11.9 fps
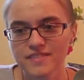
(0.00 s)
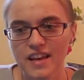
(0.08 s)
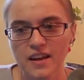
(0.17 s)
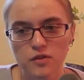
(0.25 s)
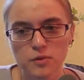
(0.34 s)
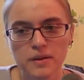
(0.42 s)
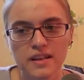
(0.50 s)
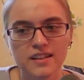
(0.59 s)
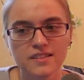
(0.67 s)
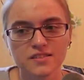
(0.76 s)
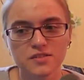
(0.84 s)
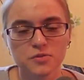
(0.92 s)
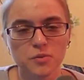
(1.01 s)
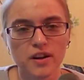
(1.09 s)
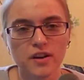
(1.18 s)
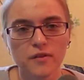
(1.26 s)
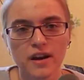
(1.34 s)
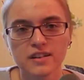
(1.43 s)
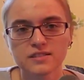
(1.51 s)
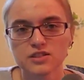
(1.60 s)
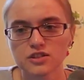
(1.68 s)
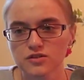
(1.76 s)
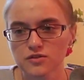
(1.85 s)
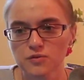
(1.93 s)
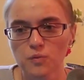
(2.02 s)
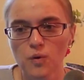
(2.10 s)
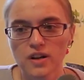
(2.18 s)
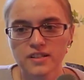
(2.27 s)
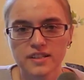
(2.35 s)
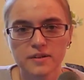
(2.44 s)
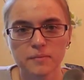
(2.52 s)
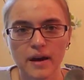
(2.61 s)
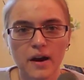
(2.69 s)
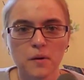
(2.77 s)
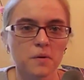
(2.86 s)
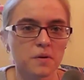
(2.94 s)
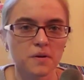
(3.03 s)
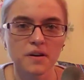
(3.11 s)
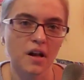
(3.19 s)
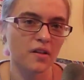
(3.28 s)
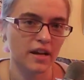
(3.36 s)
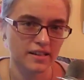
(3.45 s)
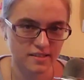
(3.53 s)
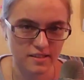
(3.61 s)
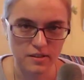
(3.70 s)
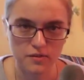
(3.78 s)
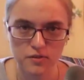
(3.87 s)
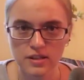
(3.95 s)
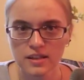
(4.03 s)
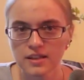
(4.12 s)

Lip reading: Everybody else is running around just wanting power and all that stuff.